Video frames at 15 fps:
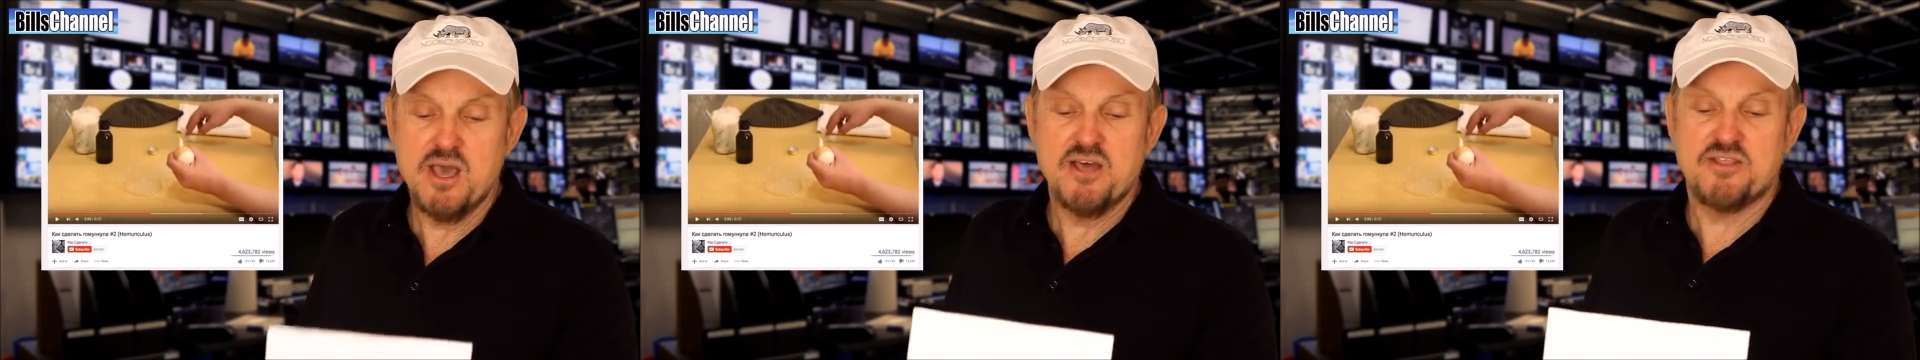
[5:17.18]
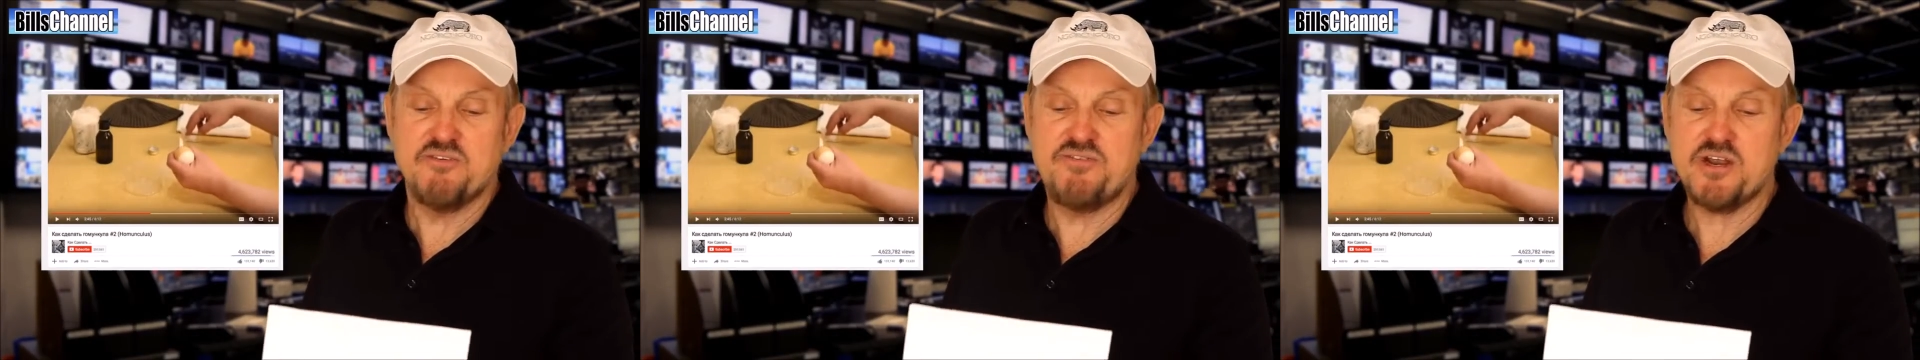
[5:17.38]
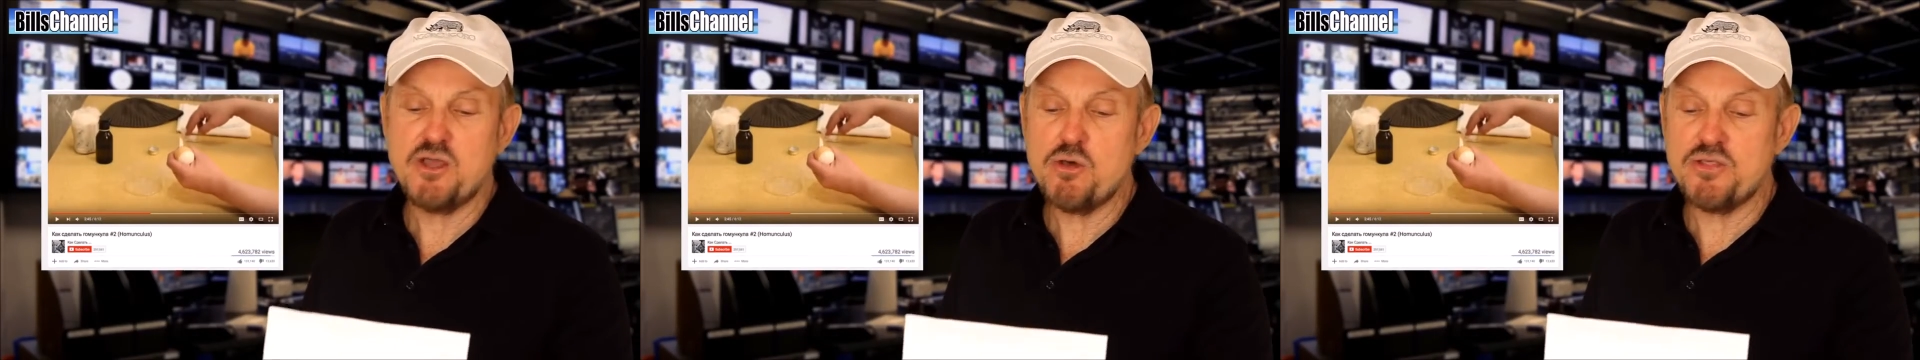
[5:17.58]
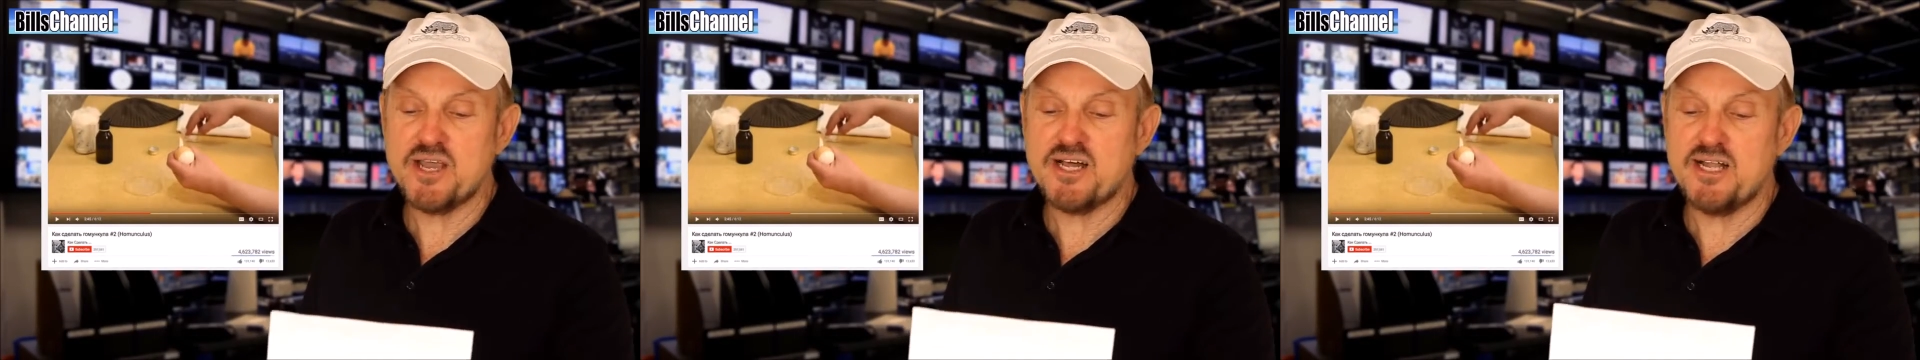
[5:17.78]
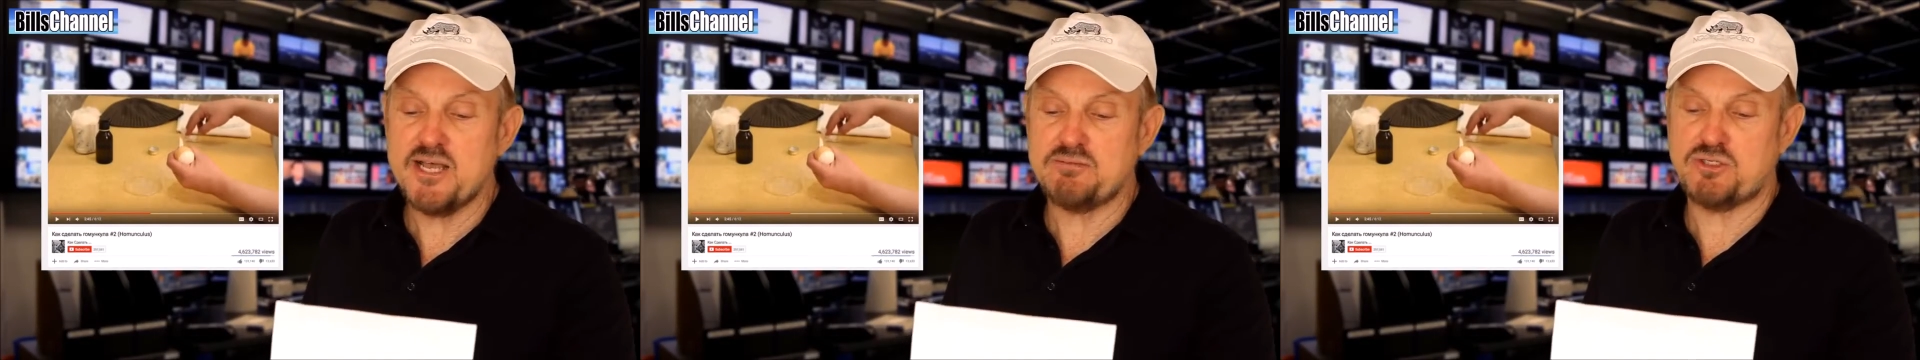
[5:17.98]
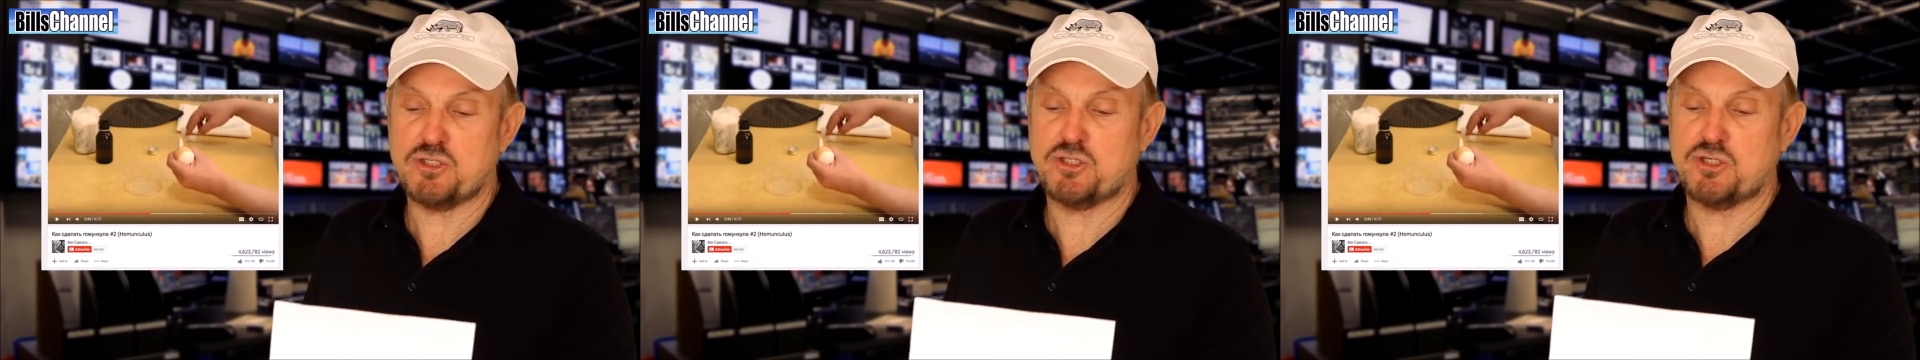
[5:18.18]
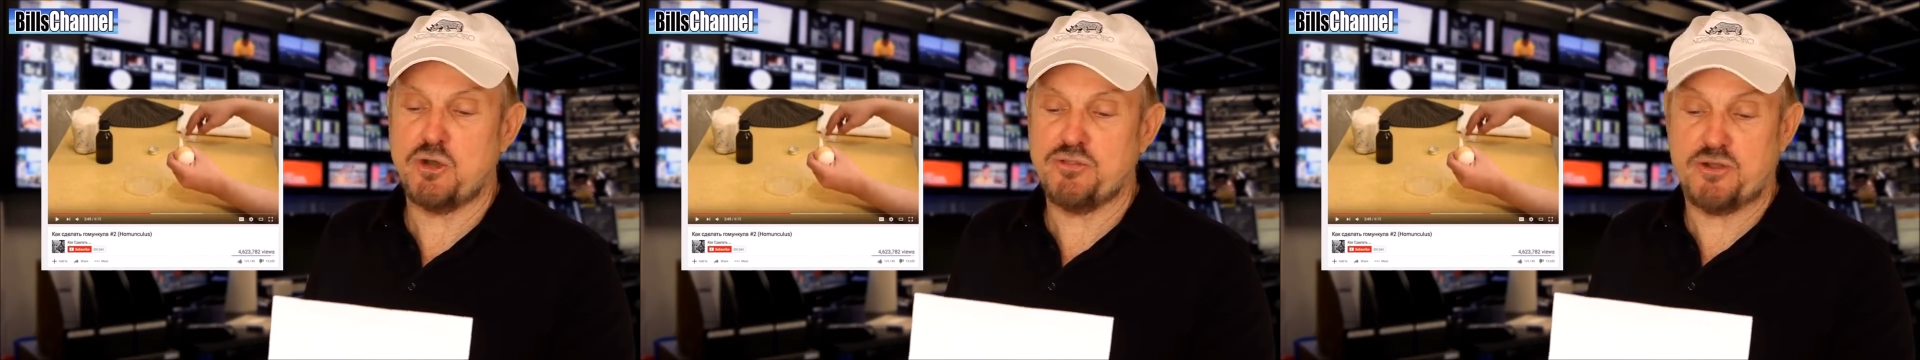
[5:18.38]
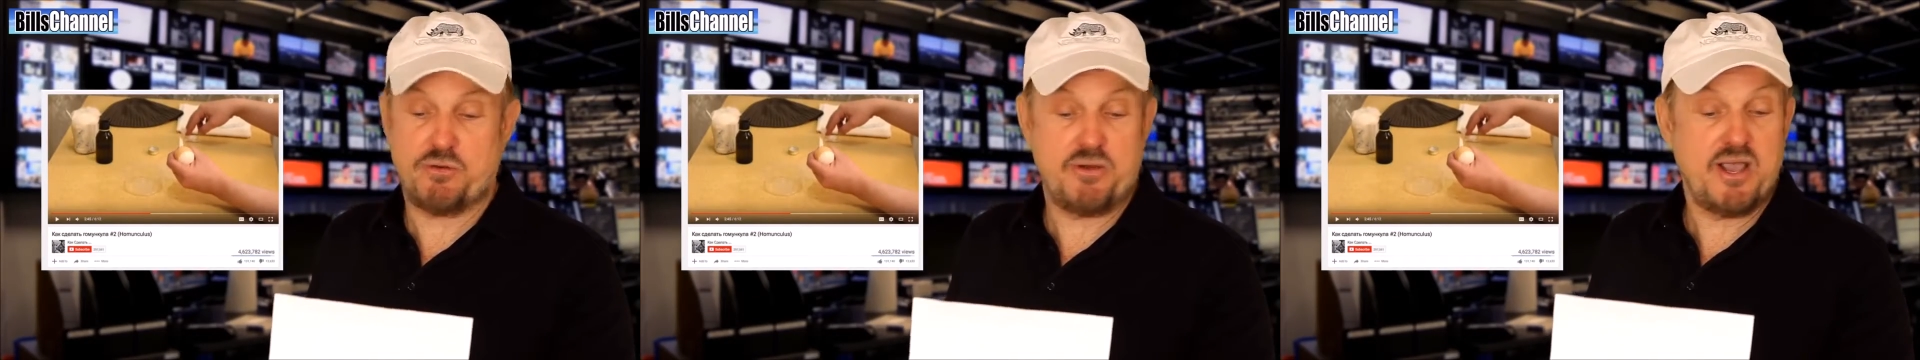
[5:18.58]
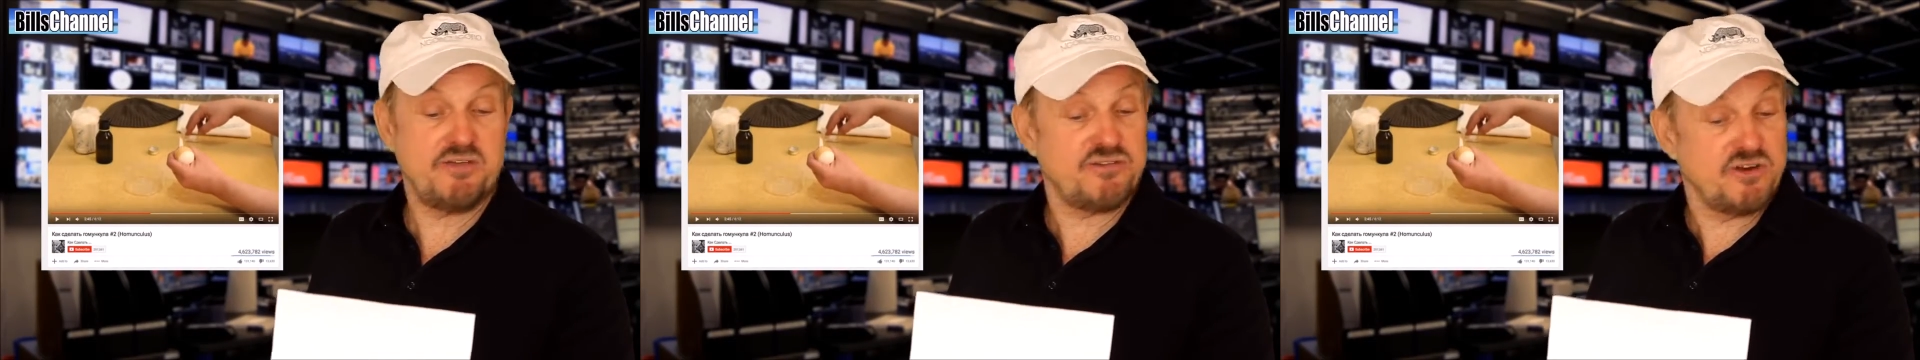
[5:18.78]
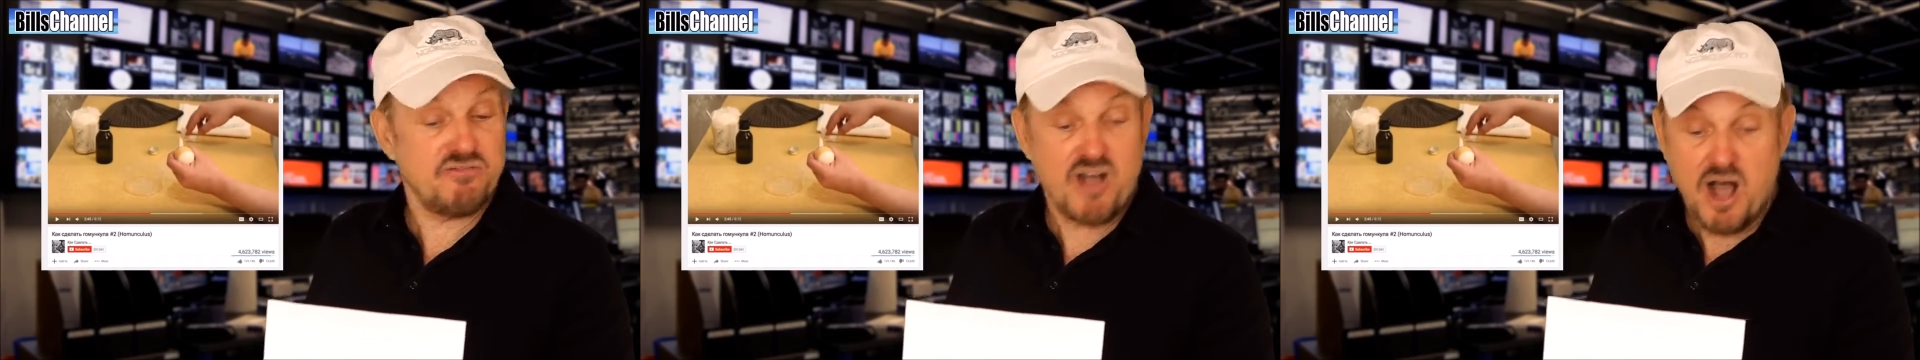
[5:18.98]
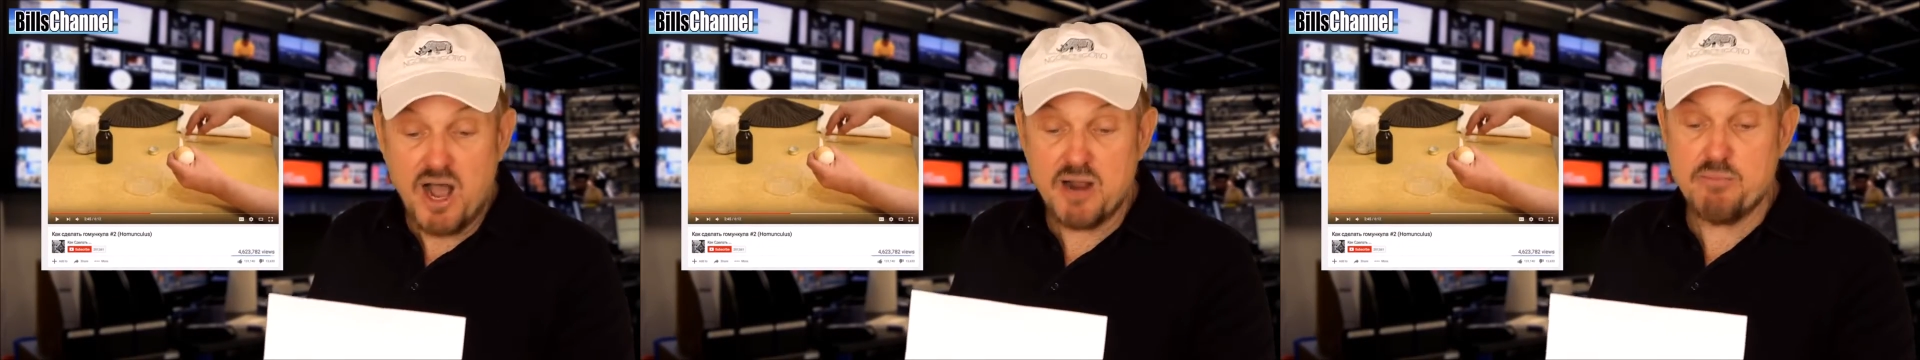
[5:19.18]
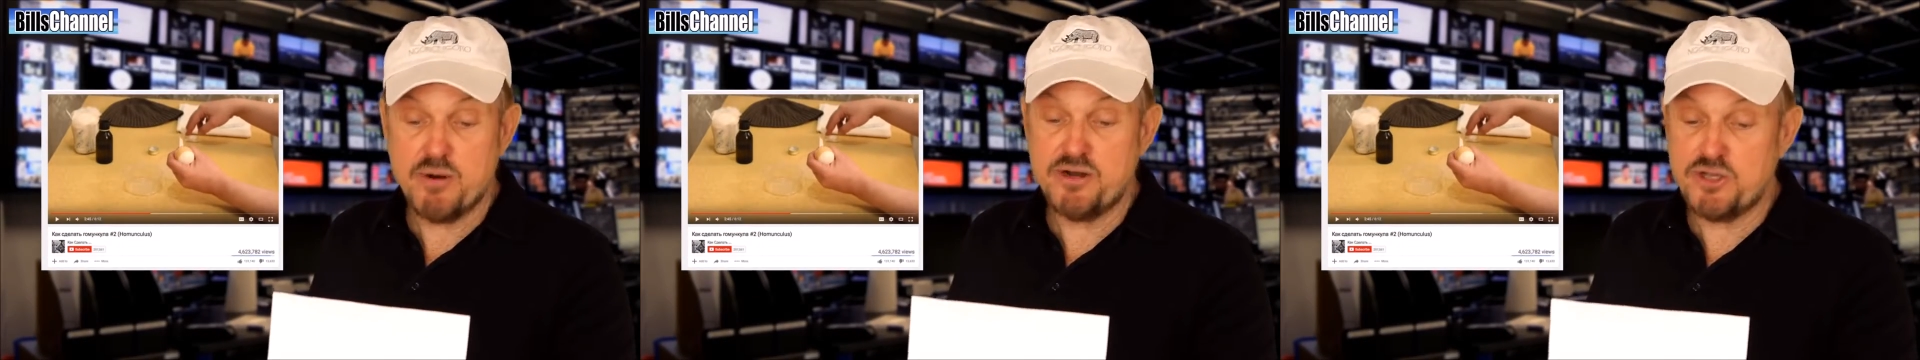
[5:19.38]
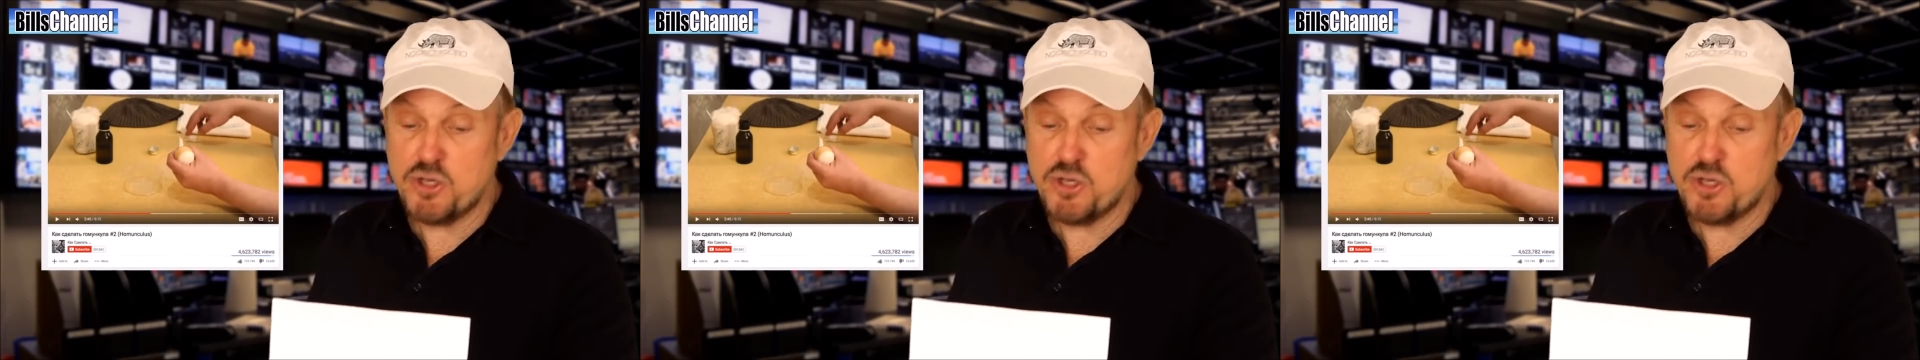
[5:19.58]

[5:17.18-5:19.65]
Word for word: The video that claims to show the creation of a hybrid